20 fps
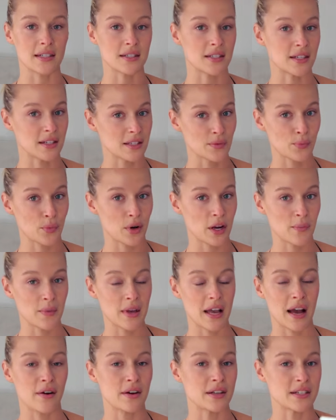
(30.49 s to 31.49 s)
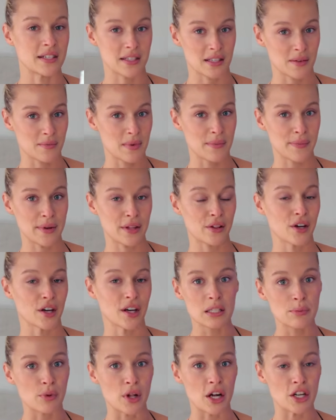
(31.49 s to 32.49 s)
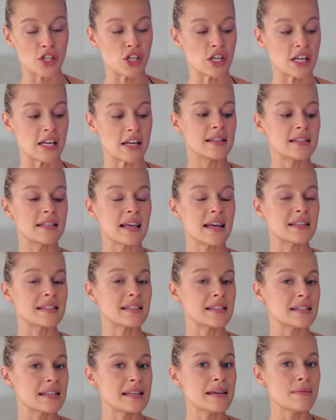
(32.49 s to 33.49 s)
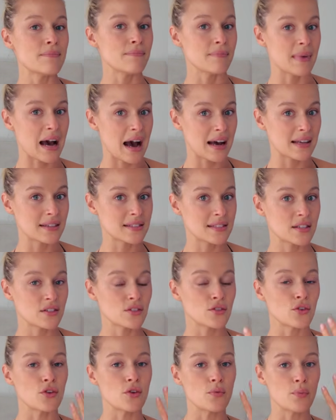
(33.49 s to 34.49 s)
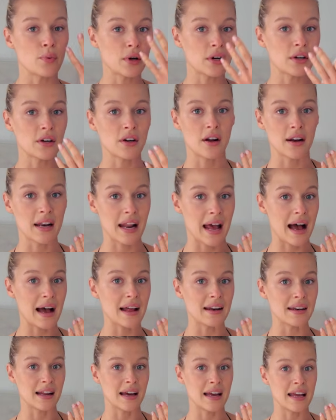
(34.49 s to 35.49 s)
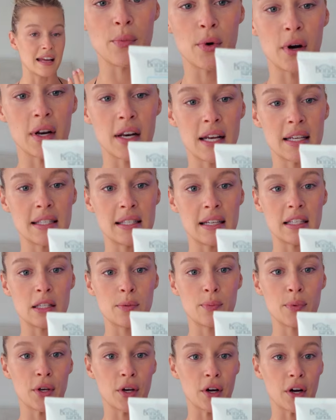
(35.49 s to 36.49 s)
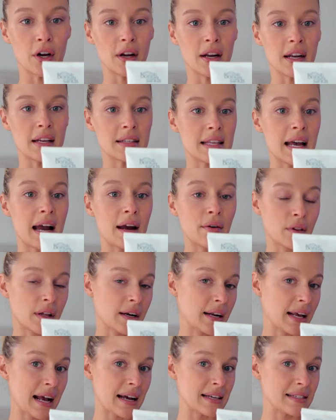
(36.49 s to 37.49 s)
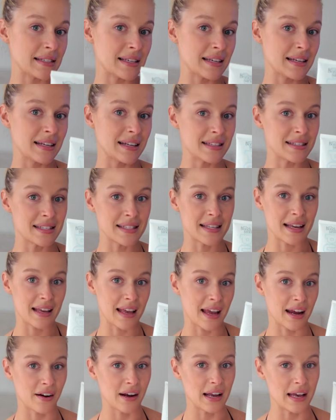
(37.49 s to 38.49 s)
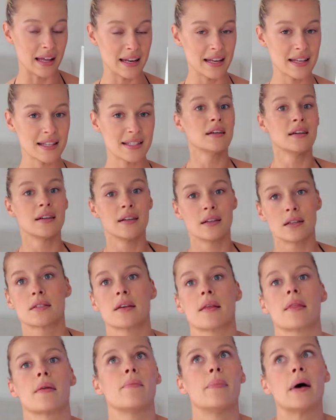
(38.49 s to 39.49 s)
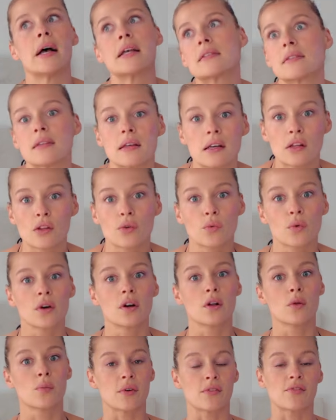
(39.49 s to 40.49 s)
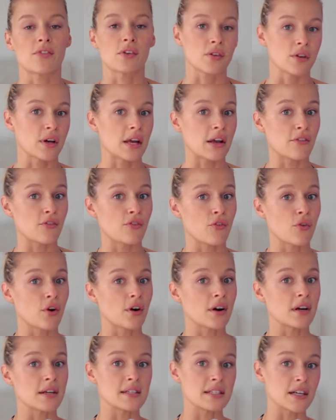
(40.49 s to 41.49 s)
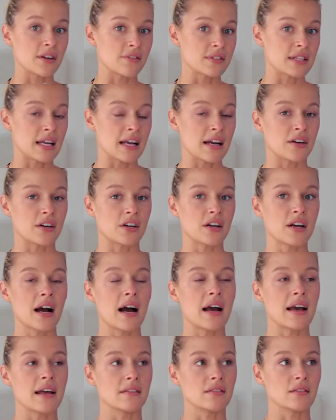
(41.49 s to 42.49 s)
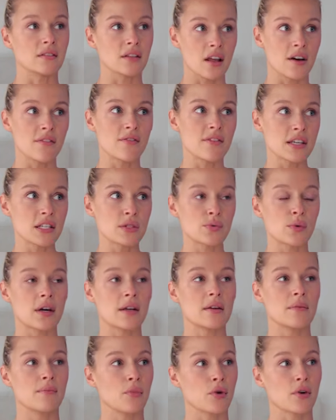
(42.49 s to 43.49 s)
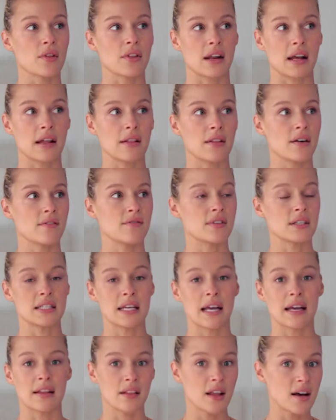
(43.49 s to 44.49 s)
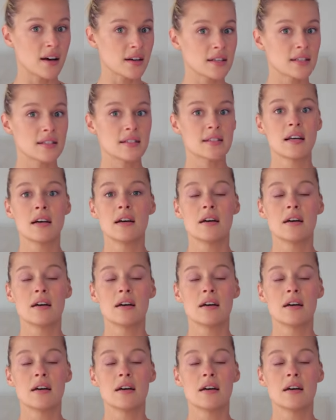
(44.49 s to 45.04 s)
it doesn't break me out, it doesn't make me look splotchy. It's a sleep mask, so you put it on at night. Bondi Sands Pure, and it's hyaluronic acid and skincare in it. It's not the best thing in the world, but if you're looking for a self-tanner, I love this one more than I love the Tan Luxe,